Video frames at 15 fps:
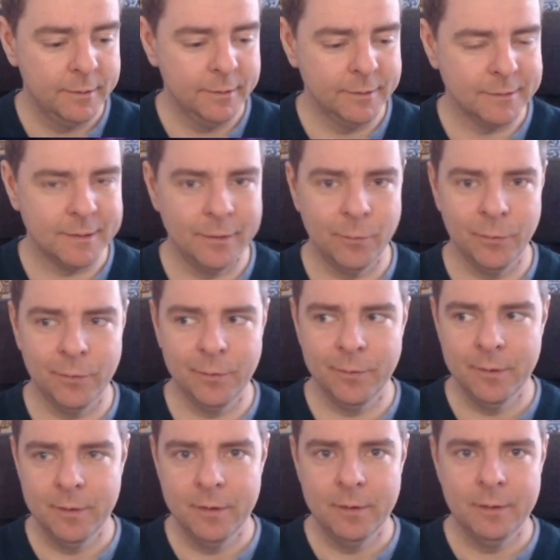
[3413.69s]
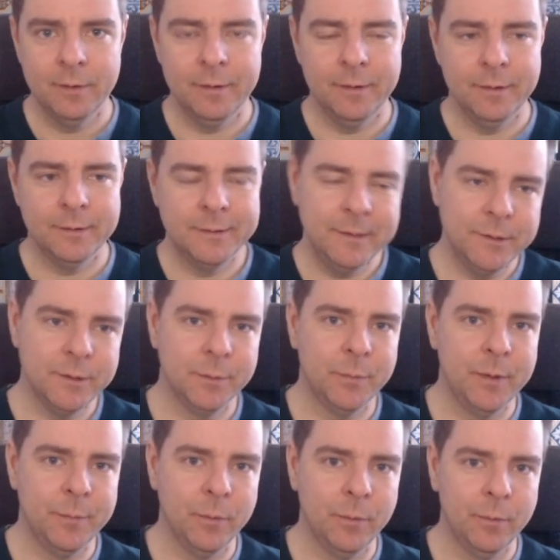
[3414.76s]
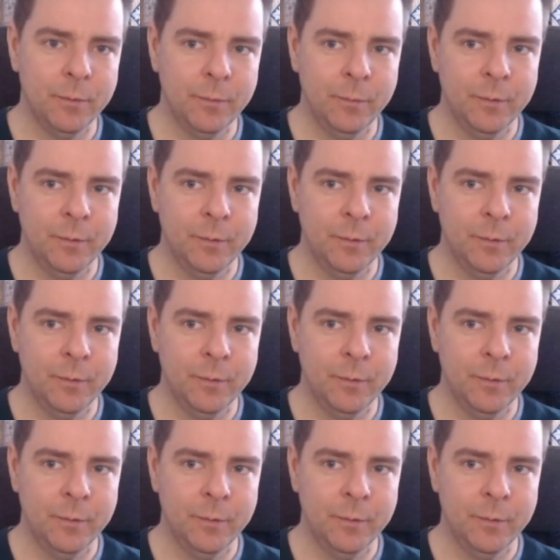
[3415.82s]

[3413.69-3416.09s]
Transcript: is that we're teaching people